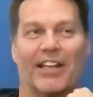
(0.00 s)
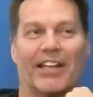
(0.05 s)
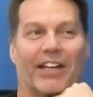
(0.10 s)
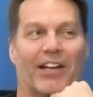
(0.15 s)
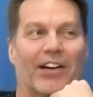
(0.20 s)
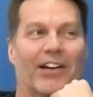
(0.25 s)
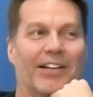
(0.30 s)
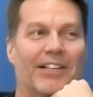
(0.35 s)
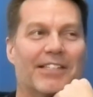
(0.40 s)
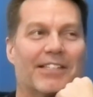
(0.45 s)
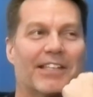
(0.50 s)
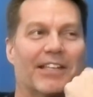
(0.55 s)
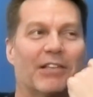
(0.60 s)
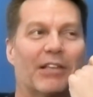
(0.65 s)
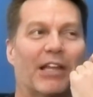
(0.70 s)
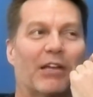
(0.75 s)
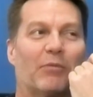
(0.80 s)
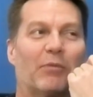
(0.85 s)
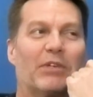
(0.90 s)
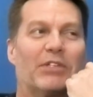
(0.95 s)
like honestly,
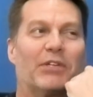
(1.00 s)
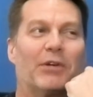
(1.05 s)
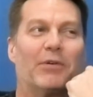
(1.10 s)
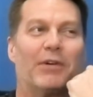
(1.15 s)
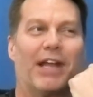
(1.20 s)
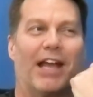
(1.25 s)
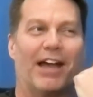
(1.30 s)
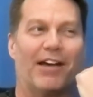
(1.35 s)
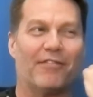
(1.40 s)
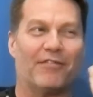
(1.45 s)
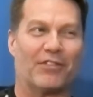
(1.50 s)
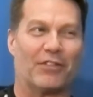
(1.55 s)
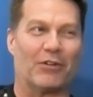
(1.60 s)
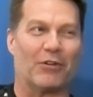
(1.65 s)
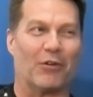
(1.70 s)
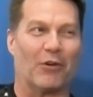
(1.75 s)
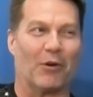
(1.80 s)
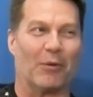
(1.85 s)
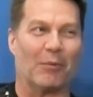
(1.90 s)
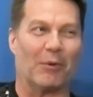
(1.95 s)
like we don't have the
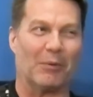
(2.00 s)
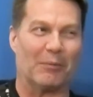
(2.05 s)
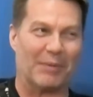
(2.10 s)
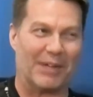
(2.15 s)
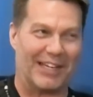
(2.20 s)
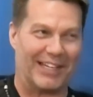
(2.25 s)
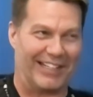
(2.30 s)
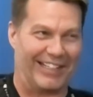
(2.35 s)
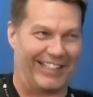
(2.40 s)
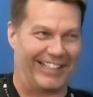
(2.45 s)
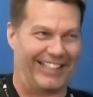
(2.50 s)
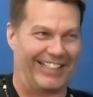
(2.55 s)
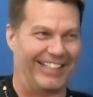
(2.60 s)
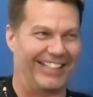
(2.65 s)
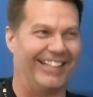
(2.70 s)
normal meeting.